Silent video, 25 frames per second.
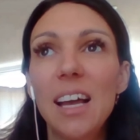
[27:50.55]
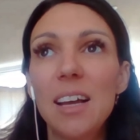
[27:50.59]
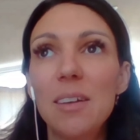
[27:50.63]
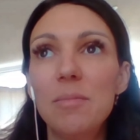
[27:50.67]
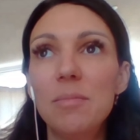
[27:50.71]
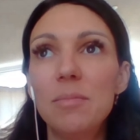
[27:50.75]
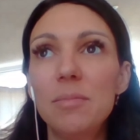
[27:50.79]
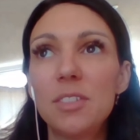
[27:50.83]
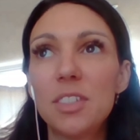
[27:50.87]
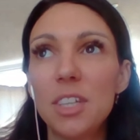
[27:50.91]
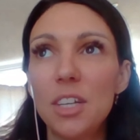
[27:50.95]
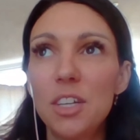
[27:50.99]

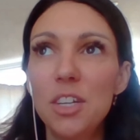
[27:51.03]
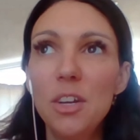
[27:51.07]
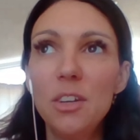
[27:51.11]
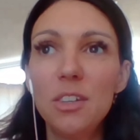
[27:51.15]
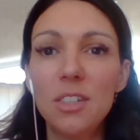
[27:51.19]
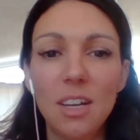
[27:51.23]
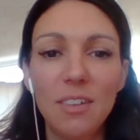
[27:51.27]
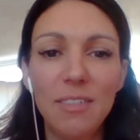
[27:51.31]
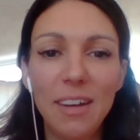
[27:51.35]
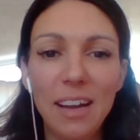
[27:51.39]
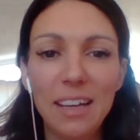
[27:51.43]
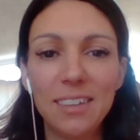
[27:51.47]
Um, so,
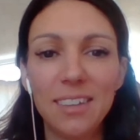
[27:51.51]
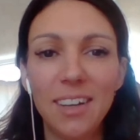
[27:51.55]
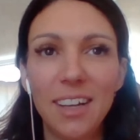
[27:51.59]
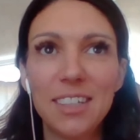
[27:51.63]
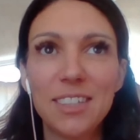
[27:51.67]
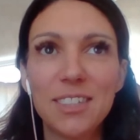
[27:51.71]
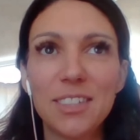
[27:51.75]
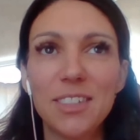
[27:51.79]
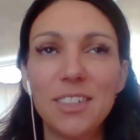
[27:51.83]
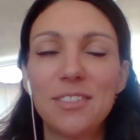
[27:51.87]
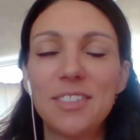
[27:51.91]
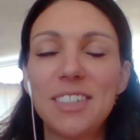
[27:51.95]
usually
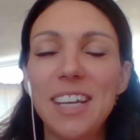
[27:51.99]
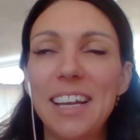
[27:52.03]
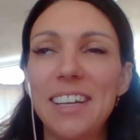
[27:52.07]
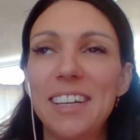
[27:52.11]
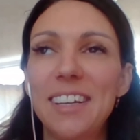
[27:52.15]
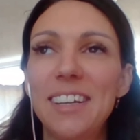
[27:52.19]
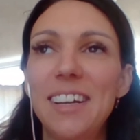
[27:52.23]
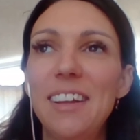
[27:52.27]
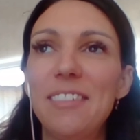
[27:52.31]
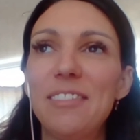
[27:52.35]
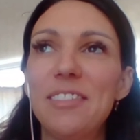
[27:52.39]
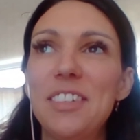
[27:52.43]
around like sort of
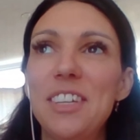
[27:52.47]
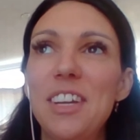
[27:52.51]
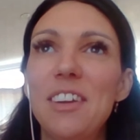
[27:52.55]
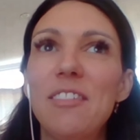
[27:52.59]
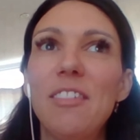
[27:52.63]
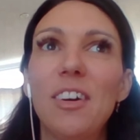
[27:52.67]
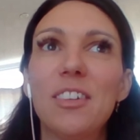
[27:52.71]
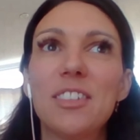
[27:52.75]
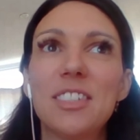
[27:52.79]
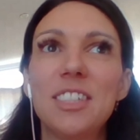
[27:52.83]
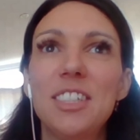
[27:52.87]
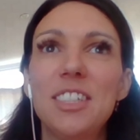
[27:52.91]
10 and
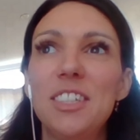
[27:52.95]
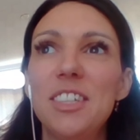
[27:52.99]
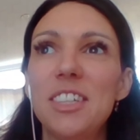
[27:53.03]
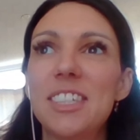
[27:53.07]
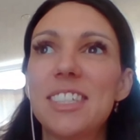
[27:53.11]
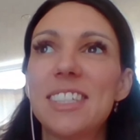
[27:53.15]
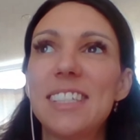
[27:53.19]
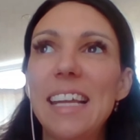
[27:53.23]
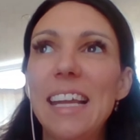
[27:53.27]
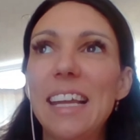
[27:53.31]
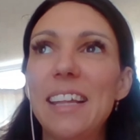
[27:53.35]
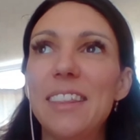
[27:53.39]
11 year olds, and
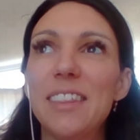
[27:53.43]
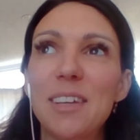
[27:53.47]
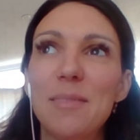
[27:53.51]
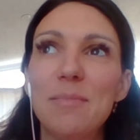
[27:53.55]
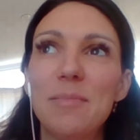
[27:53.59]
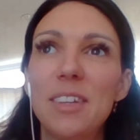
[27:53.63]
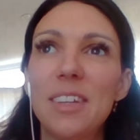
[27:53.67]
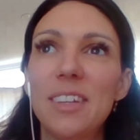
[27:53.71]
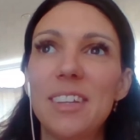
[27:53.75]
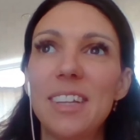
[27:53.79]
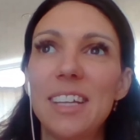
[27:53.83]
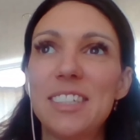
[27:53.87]
you're just
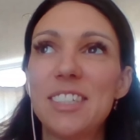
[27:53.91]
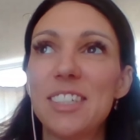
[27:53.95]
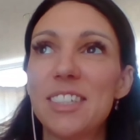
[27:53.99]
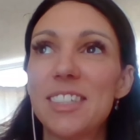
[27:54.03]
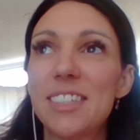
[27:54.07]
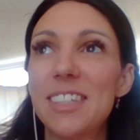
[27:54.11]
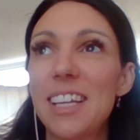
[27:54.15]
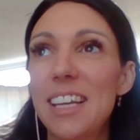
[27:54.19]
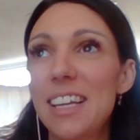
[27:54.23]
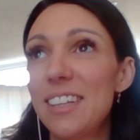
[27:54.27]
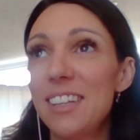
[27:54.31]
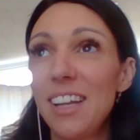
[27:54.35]
seeing them,
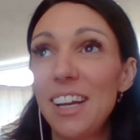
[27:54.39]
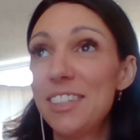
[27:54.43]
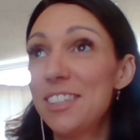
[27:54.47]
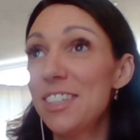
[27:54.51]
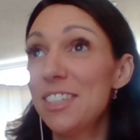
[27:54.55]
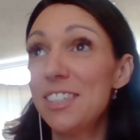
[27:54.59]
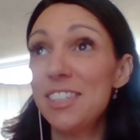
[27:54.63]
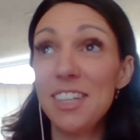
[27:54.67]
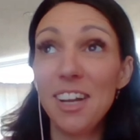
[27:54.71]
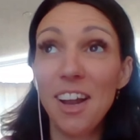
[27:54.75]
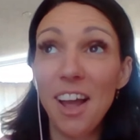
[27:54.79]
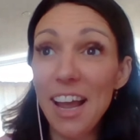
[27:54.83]
they just, they,
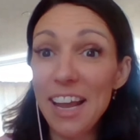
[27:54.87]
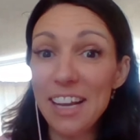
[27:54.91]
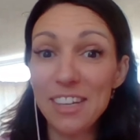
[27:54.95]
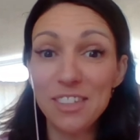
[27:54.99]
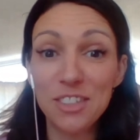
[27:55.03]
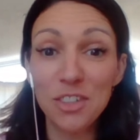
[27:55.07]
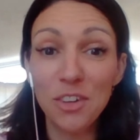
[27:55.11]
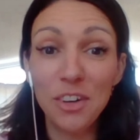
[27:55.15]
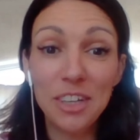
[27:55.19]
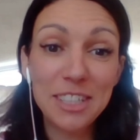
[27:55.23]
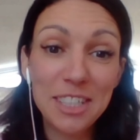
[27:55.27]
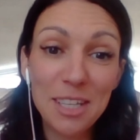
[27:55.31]
they just
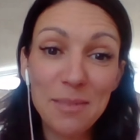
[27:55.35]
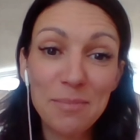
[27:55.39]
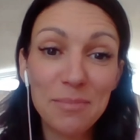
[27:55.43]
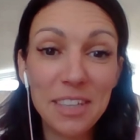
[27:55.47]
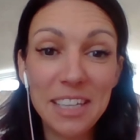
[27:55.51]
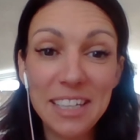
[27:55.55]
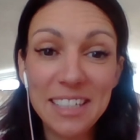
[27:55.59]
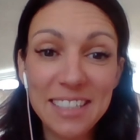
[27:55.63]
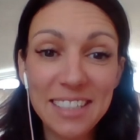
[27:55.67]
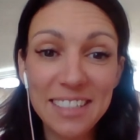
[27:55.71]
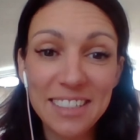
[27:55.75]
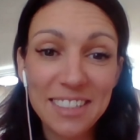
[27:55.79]
like enjoy
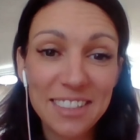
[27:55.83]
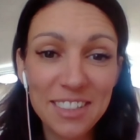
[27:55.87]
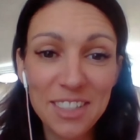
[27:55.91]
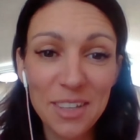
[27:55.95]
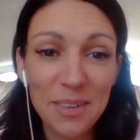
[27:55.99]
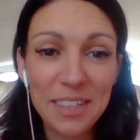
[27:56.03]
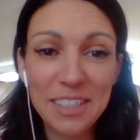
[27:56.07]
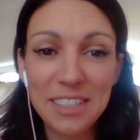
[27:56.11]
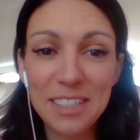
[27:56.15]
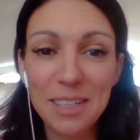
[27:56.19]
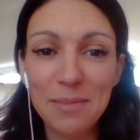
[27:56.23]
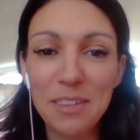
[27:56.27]
something,
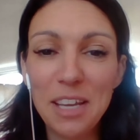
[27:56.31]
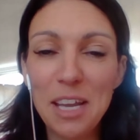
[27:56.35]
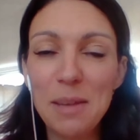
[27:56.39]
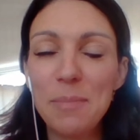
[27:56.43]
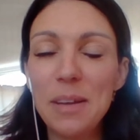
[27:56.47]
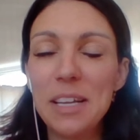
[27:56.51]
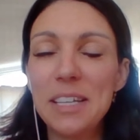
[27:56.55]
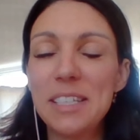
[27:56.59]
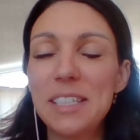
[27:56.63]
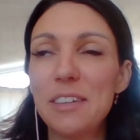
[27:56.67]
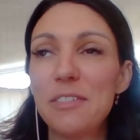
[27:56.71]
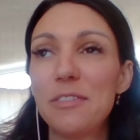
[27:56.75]
doing
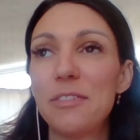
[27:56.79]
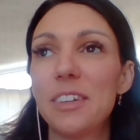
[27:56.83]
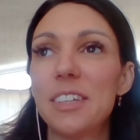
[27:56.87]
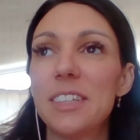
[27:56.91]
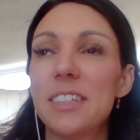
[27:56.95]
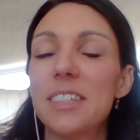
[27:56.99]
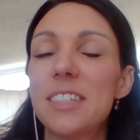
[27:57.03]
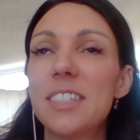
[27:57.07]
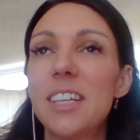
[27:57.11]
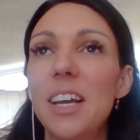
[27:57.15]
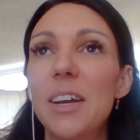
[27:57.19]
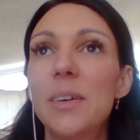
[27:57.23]
something a bit
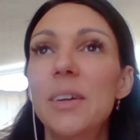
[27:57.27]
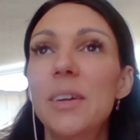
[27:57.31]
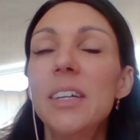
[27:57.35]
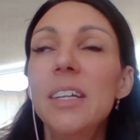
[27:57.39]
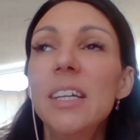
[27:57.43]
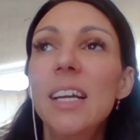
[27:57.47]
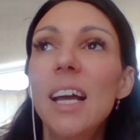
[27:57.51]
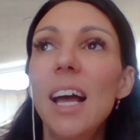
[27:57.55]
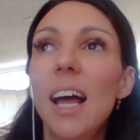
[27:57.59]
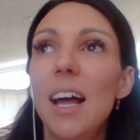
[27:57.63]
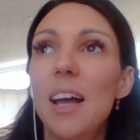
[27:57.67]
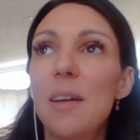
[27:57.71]
different.
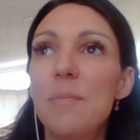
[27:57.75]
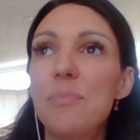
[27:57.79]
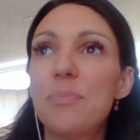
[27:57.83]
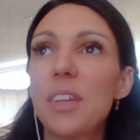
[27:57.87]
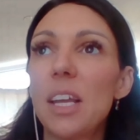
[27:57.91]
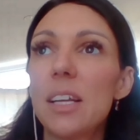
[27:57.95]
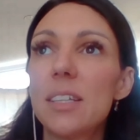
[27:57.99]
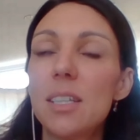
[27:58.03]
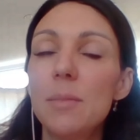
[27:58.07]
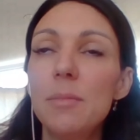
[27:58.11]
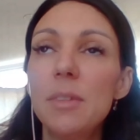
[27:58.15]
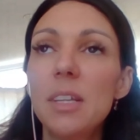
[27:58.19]
So,
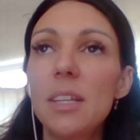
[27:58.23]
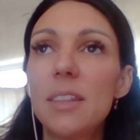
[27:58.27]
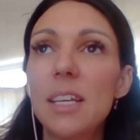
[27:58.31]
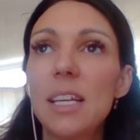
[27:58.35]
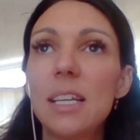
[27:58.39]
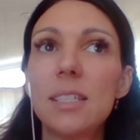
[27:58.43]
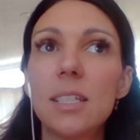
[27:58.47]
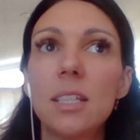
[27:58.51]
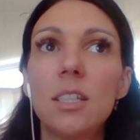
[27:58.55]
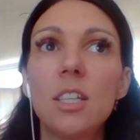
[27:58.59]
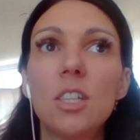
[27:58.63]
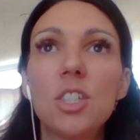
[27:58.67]
um, some of
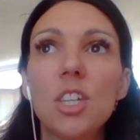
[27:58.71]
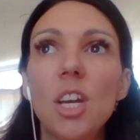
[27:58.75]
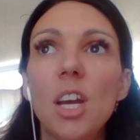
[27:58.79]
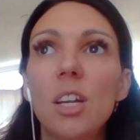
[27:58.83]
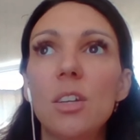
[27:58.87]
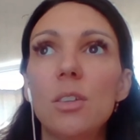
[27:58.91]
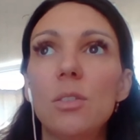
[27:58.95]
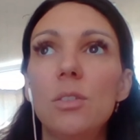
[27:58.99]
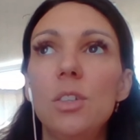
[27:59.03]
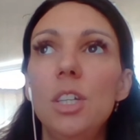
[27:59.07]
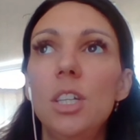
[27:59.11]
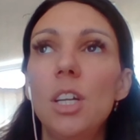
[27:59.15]
the things in the
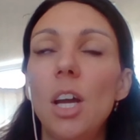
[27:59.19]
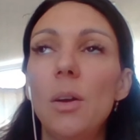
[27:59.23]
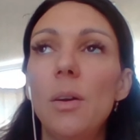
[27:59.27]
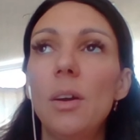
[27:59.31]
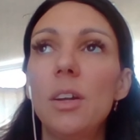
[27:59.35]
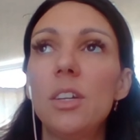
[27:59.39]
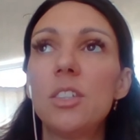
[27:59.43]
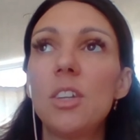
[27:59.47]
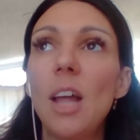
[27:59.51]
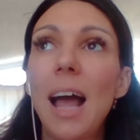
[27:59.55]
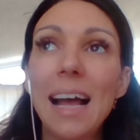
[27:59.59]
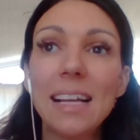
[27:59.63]
journal, you
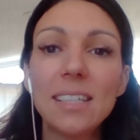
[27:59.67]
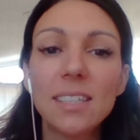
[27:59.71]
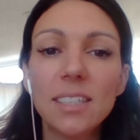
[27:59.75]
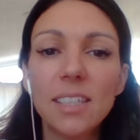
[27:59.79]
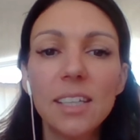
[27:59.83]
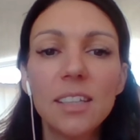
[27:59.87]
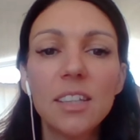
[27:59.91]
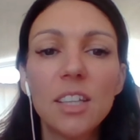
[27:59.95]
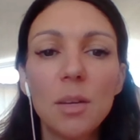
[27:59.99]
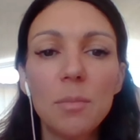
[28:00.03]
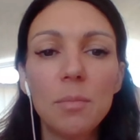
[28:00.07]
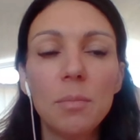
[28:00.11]
know,
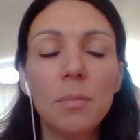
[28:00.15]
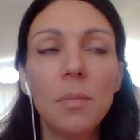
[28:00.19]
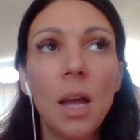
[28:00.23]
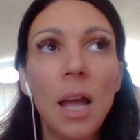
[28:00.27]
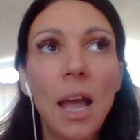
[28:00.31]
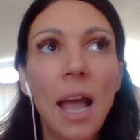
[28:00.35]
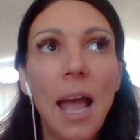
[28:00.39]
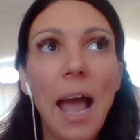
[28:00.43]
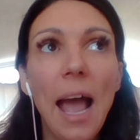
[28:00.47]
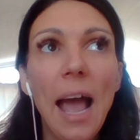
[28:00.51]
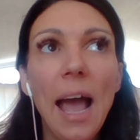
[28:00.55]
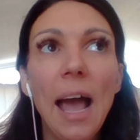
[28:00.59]
asking
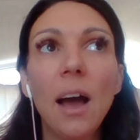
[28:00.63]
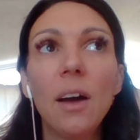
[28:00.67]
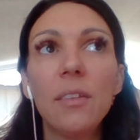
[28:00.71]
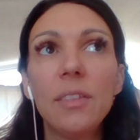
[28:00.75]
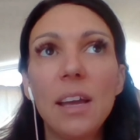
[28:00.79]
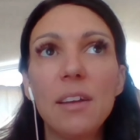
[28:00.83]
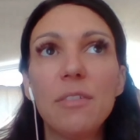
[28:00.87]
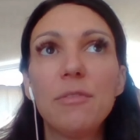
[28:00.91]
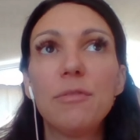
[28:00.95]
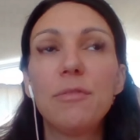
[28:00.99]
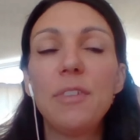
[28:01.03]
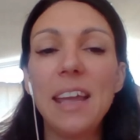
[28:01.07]
them
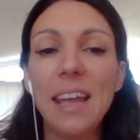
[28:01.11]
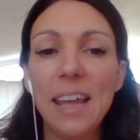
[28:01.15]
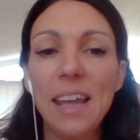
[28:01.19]
how they're